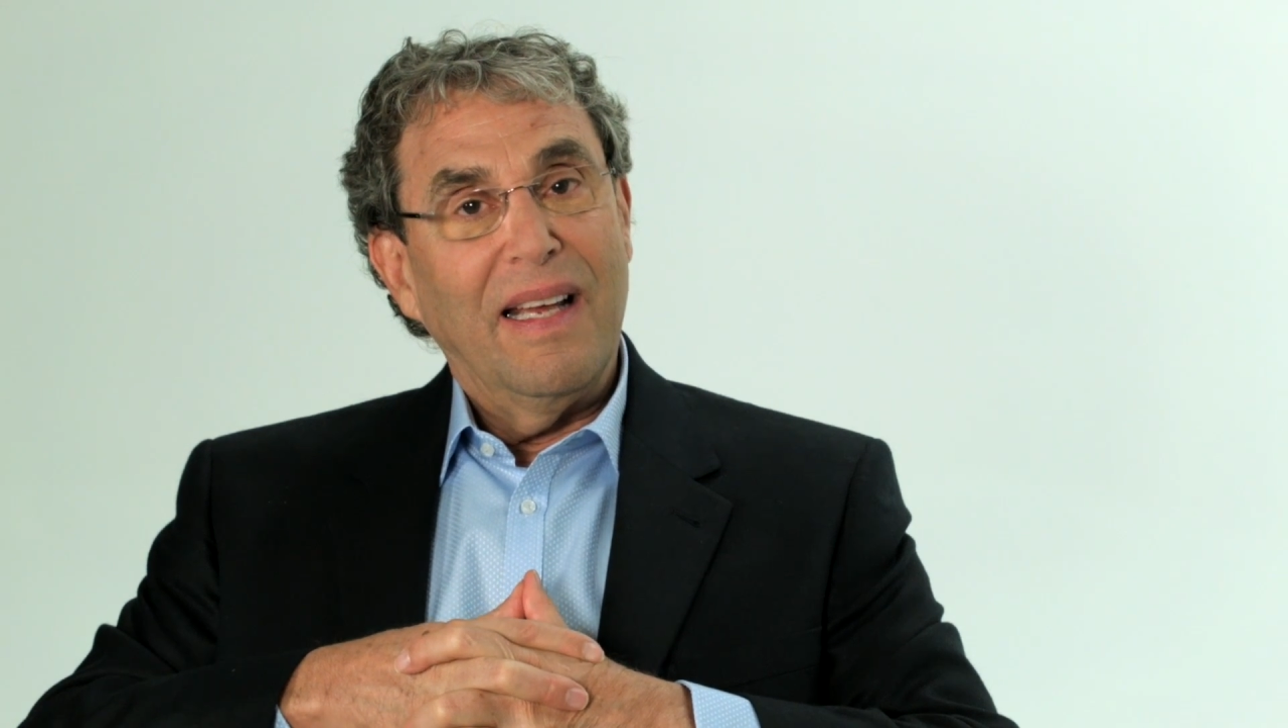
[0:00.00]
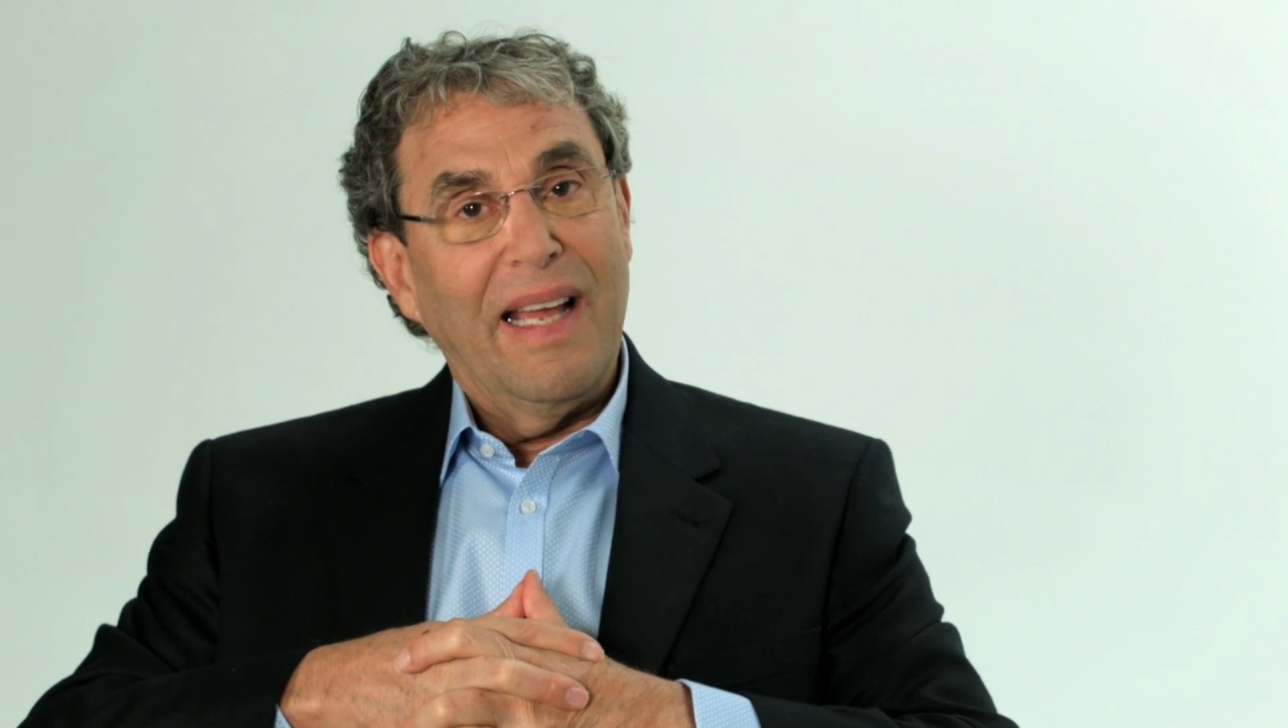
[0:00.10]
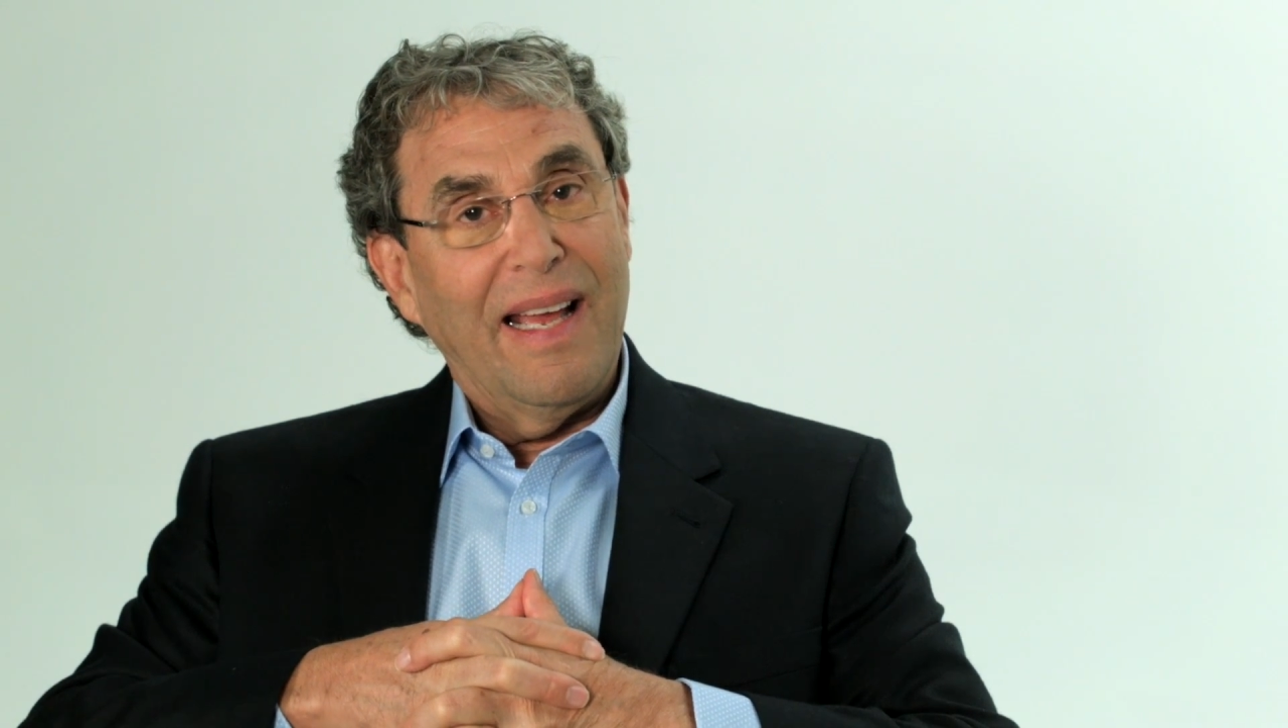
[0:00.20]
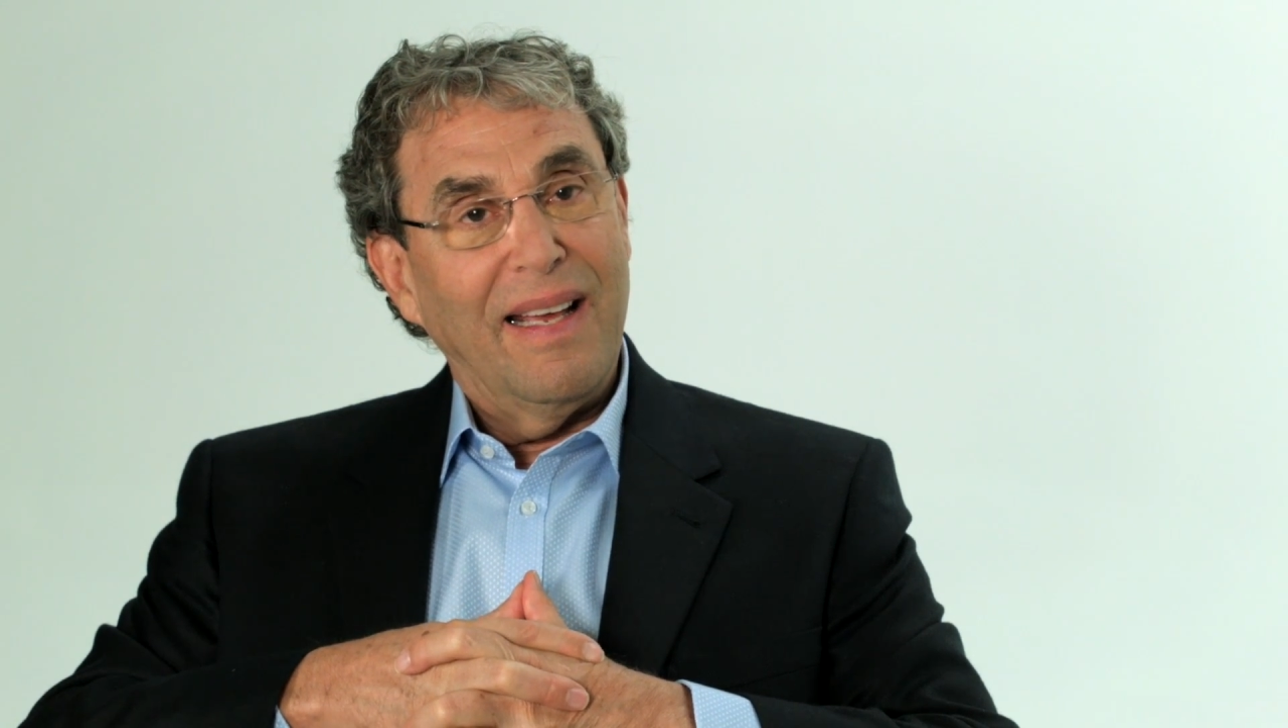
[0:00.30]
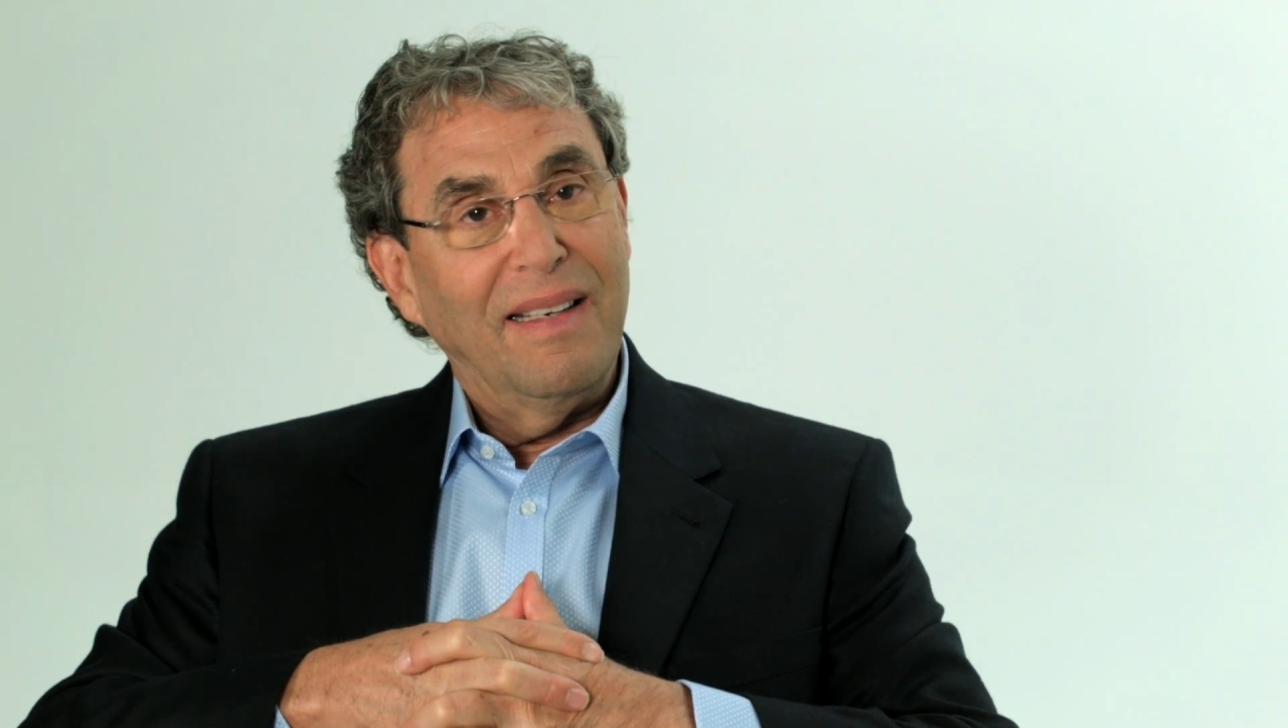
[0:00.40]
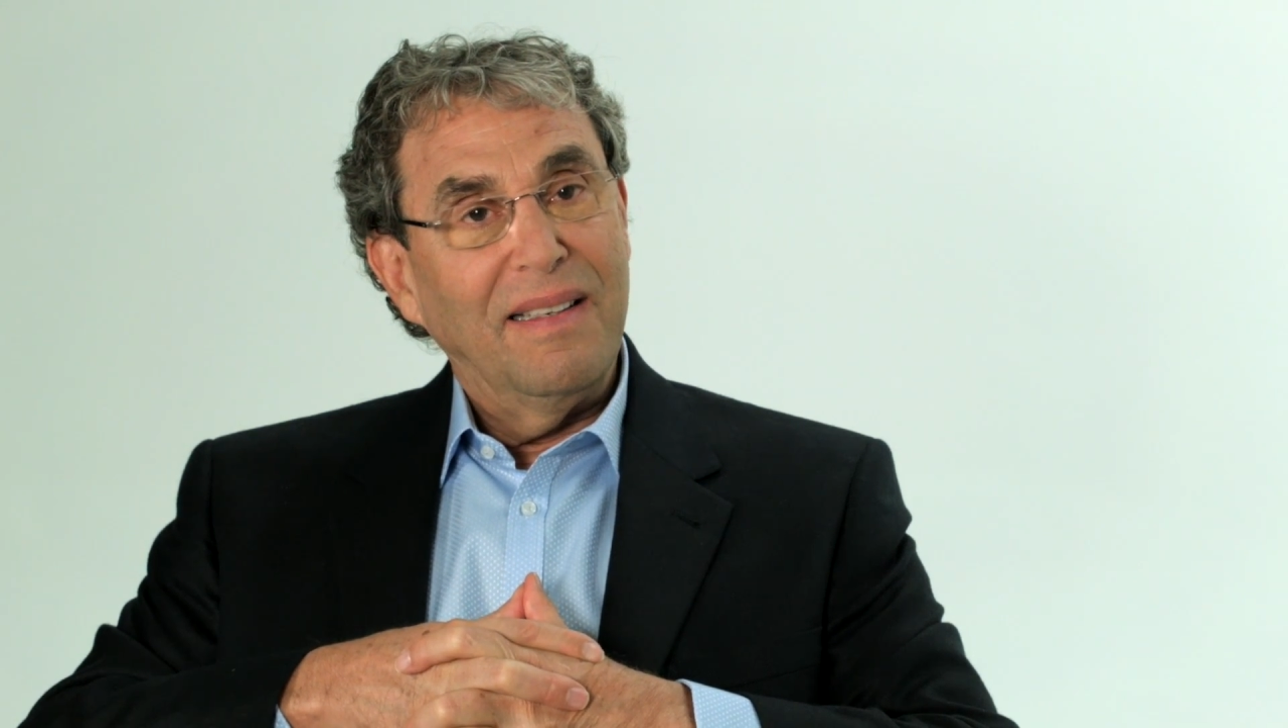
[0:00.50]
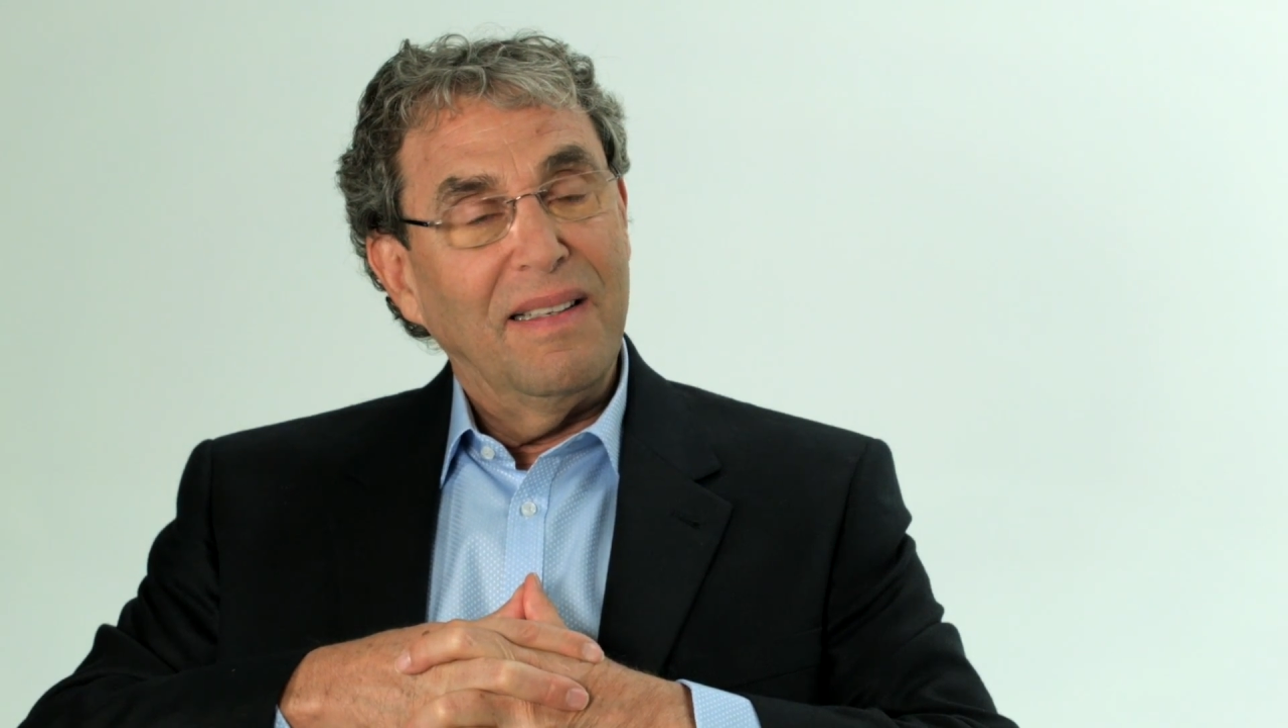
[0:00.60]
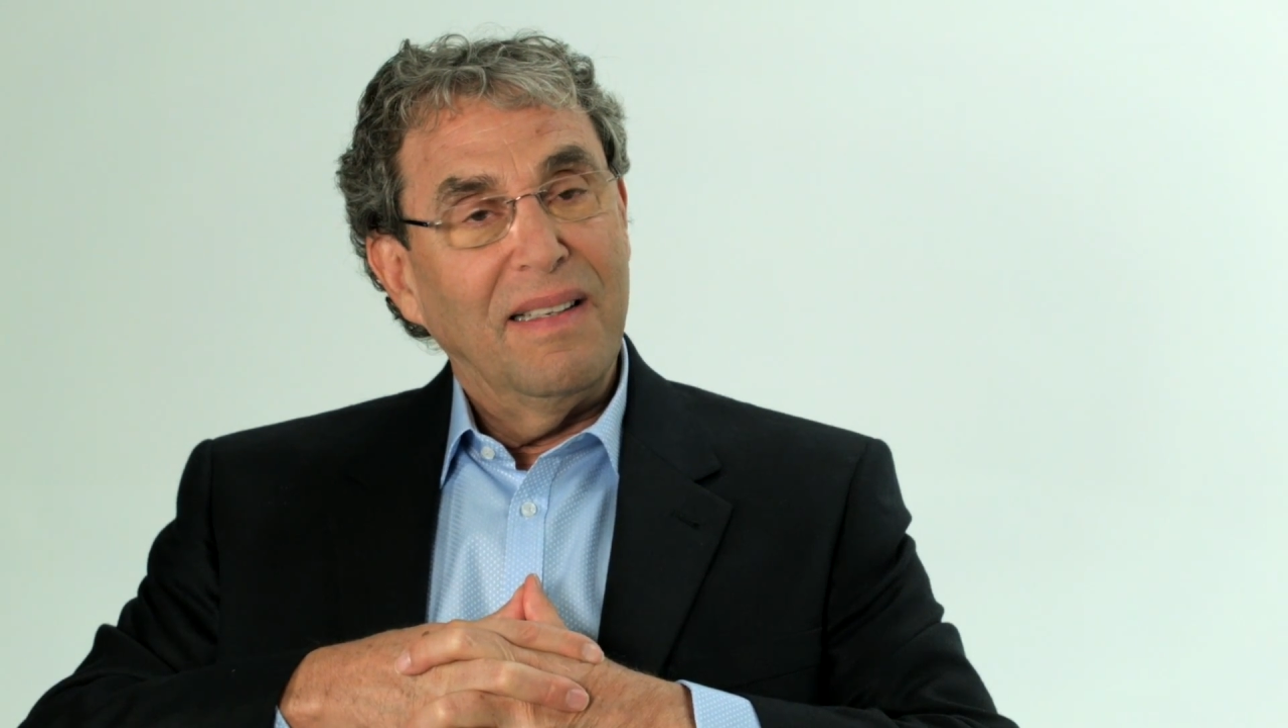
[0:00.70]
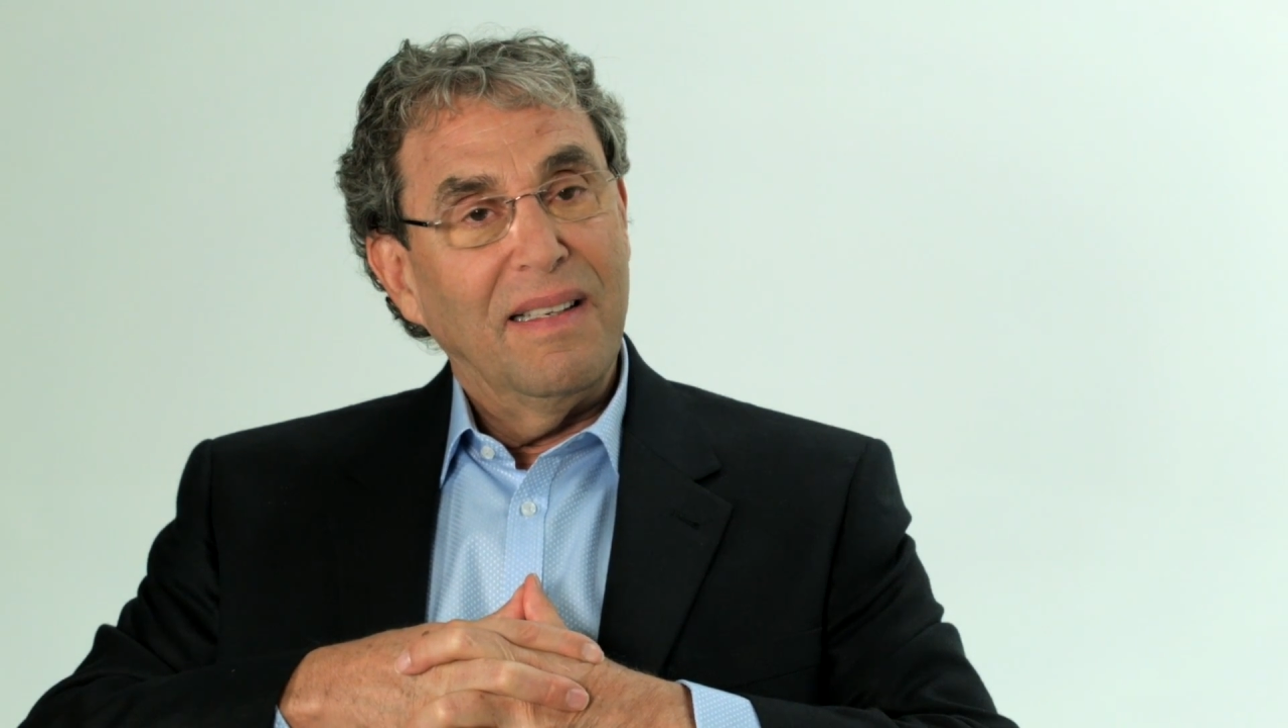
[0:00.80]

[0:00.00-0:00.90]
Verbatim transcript: And